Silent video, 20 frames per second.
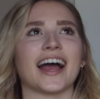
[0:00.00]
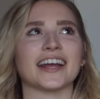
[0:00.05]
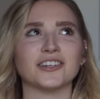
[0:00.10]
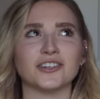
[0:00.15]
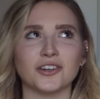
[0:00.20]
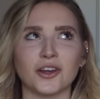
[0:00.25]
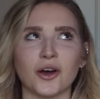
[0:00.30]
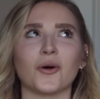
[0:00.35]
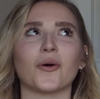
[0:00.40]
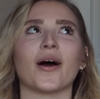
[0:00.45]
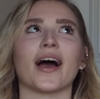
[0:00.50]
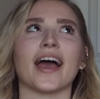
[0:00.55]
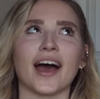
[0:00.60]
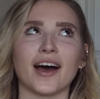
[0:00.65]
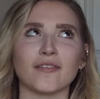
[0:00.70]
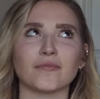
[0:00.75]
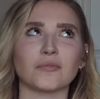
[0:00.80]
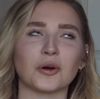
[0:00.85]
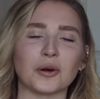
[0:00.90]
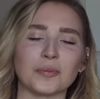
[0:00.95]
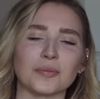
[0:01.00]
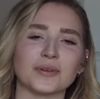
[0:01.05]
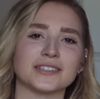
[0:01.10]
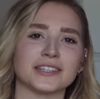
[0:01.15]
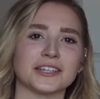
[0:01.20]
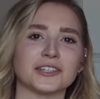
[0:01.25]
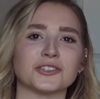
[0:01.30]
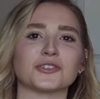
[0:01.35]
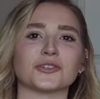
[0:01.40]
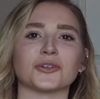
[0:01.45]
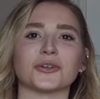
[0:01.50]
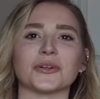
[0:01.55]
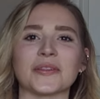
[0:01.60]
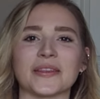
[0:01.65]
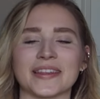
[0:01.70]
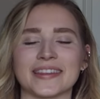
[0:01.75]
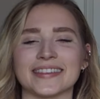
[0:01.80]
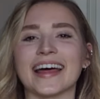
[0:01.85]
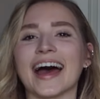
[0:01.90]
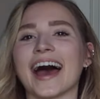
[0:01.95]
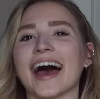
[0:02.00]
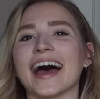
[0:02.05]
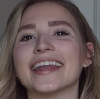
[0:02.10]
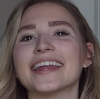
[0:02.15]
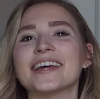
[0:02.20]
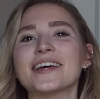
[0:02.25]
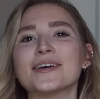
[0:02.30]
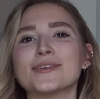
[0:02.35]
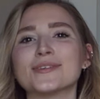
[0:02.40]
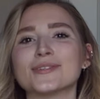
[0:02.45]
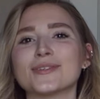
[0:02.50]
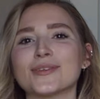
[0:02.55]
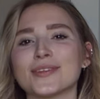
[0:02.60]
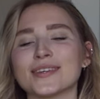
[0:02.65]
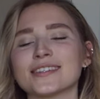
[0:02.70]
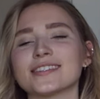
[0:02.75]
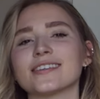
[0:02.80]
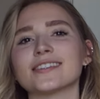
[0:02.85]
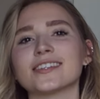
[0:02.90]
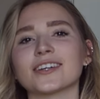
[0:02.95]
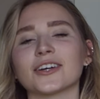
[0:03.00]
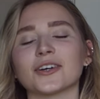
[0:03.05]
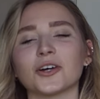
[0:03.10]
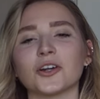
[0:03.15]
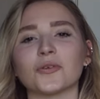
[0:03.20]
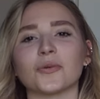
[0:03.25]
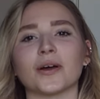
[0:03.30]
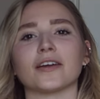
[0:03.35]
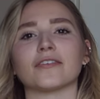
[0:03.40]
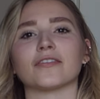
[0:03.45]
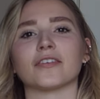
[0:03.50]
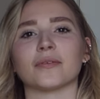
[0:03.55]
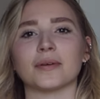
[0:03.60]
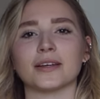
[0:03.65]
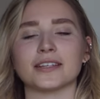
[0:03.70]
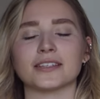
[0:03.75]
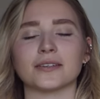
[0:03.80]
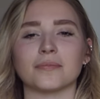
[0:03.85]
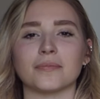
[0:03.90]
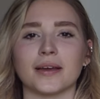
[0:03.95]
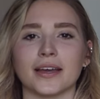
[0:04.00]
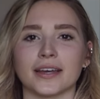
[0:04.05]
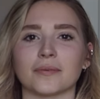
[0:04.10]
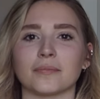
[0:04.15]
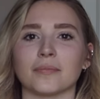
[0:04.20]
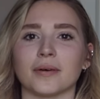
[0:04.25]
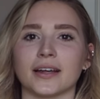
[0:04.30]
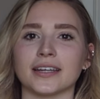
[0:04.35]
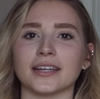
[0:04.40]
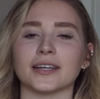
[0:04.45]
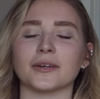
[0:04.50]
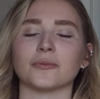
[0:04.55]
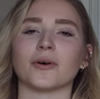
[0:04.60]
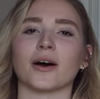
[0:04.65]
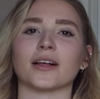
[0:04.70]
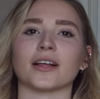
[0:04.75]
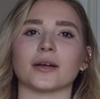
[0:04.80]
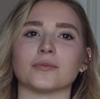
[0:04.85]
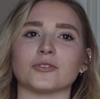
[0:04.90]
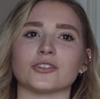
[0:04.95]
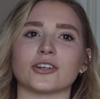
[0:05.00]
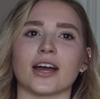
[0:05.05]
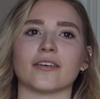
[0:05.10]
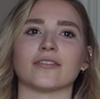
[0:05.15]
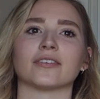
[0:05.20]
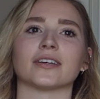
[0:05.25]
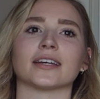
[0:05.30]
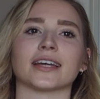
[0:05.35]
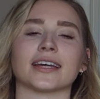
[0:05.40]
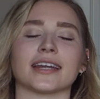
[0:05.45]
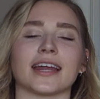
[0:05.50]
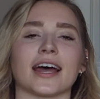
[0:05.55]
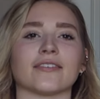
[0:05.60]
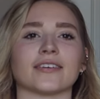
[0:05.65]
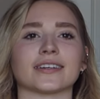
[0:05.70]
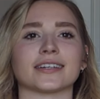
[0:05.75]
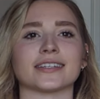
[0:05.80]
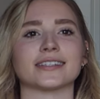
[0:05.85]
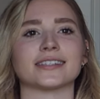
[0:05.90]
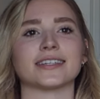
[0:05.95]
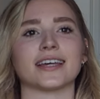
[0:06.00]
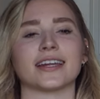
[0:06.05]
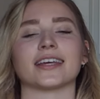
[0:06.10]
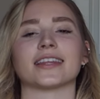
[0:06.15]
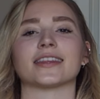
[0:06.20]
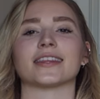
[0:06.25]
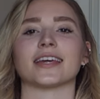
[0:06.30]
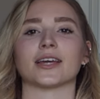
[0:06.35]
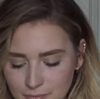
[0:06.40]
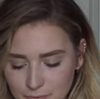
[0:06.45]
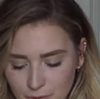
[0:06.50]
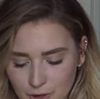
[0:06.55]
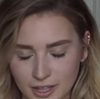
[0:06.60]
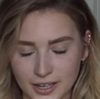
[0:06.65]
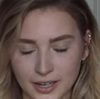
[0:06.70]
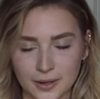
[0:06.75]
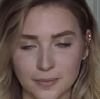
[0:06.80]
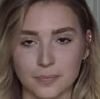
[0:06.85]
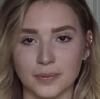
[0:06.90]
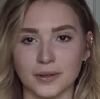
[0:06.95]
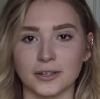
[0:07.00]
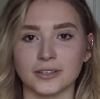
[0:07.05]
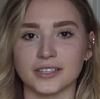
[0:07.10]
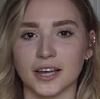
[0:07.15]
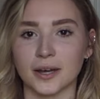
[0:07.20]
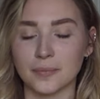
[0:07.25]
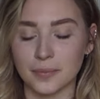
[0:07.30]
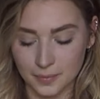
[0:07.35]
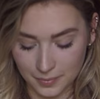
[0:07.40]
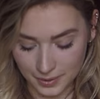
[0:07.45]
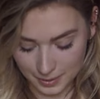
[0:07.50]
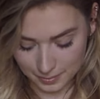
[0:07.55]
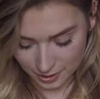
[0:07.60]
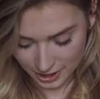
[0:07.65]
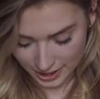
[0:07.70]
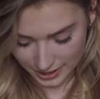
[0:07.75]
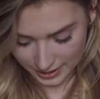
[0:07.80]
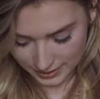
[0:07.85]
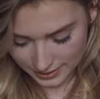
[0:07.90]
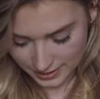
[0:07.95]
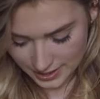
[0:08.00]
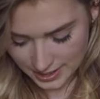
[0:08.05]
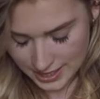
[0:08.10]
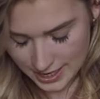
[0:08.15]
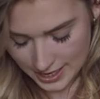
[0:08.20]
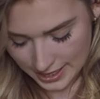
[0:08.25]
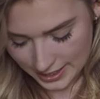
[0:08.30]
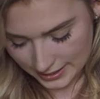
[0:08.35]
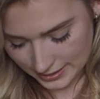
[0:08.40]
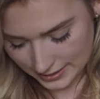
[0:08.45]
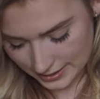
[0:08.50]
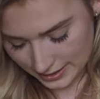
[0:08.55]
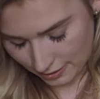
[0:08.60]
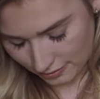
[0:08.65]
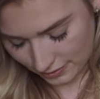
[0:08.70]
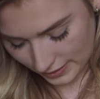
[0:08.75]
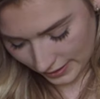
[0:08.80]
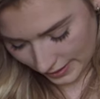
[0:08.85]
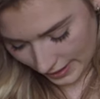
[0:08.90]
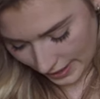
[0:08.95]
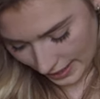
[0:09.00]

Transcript: know I have more potential than that. So this is a good way for me to make money while I'm traveling and have like a steady thing while I build up my brand and stuff like